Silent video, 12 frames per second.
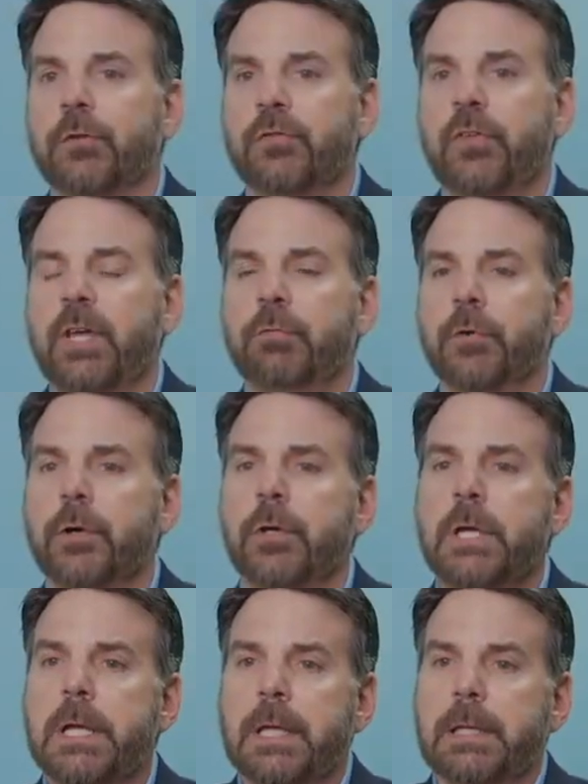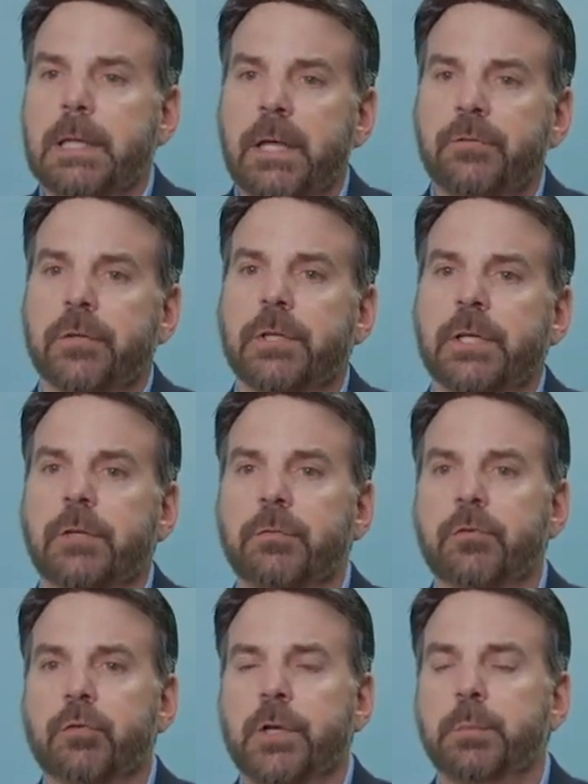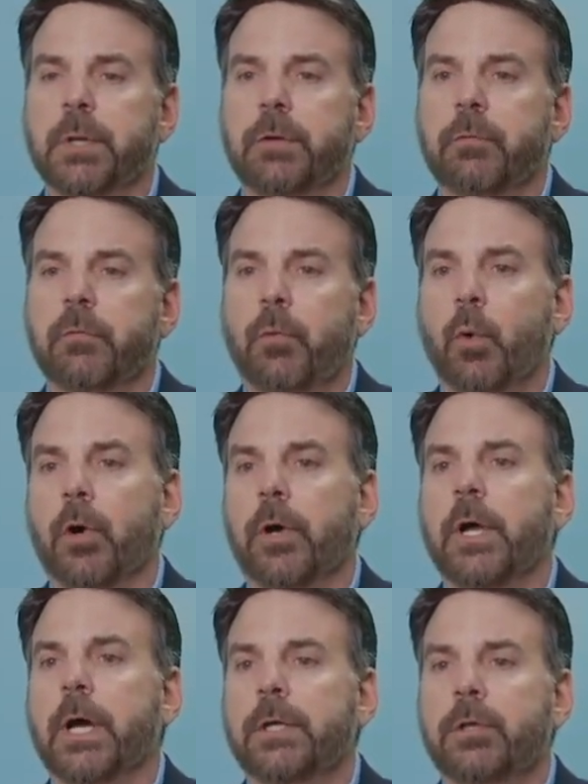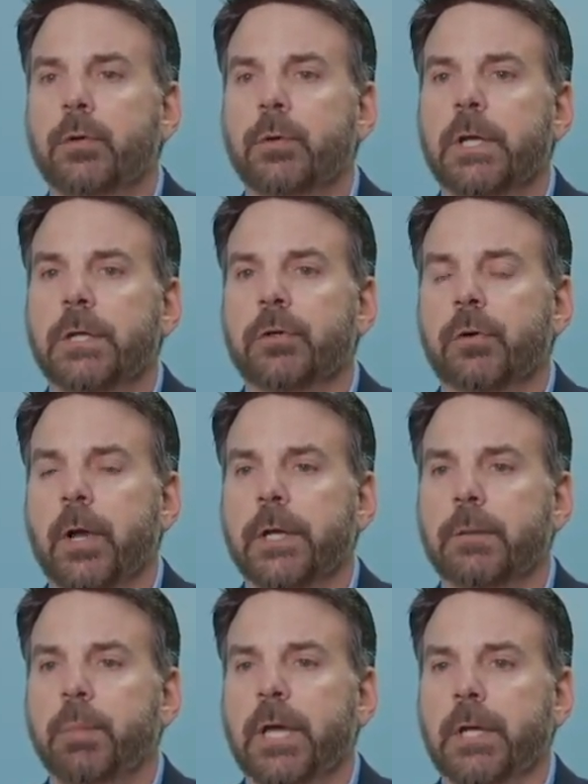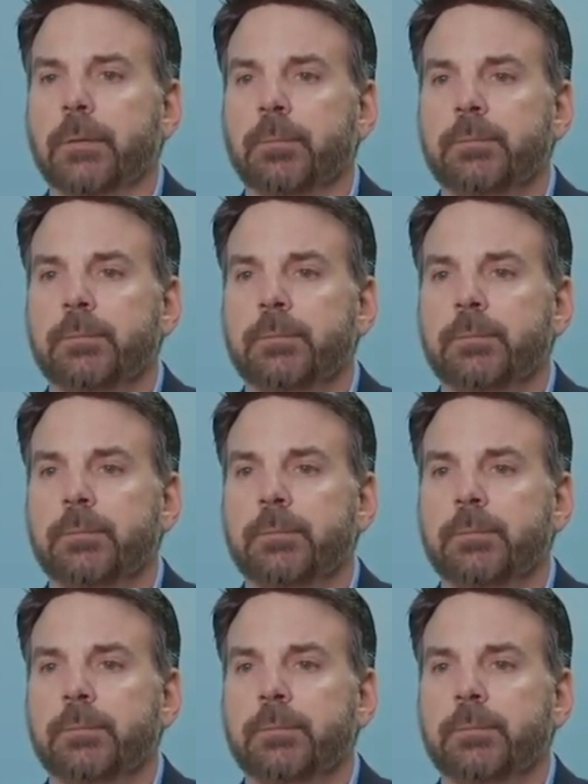a safer, less addictive treatment for acute and chronic pain.